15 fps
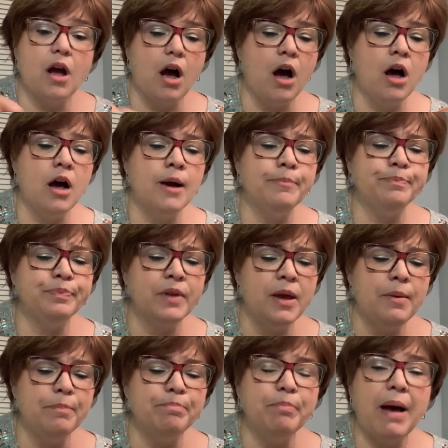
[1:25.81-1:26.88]

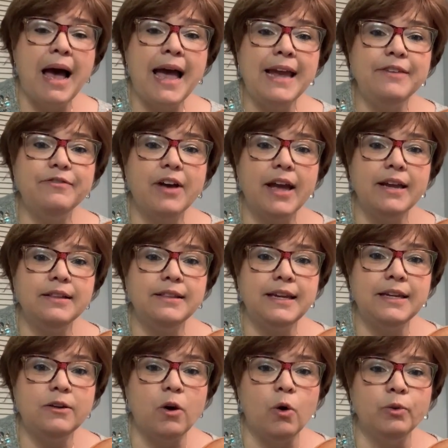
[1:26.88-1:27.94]
My
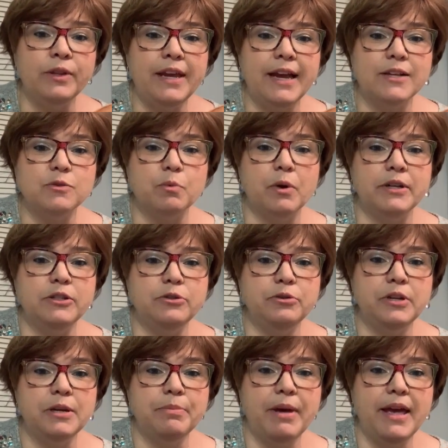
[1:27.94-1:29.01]
violin only has one
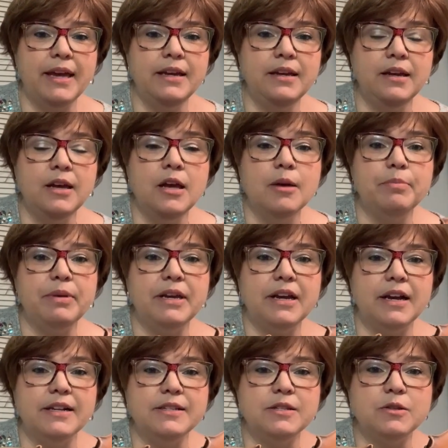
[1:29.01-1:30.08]
tuning peg
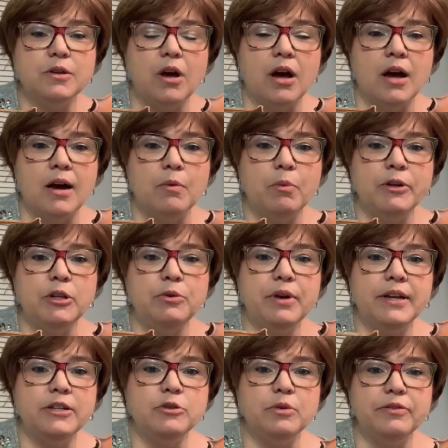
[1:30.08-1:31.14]
because when you
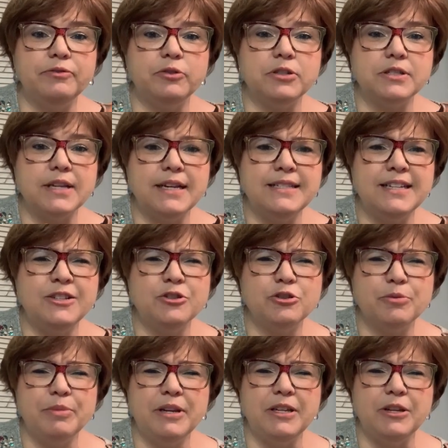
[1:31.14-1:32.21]
get into a full-size
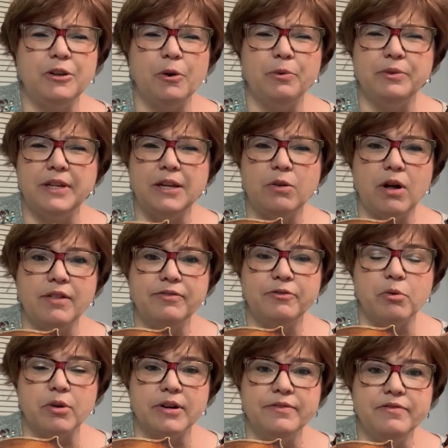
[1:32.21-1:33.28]
instrument, you don't need all
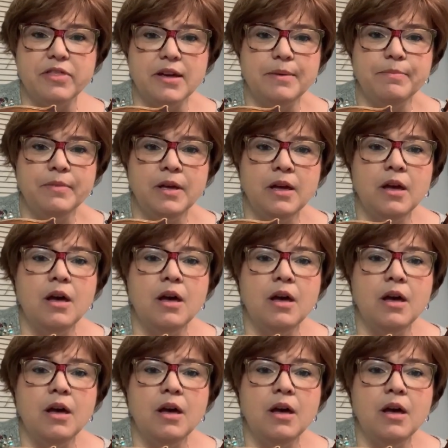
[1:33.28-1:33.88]
4 of them.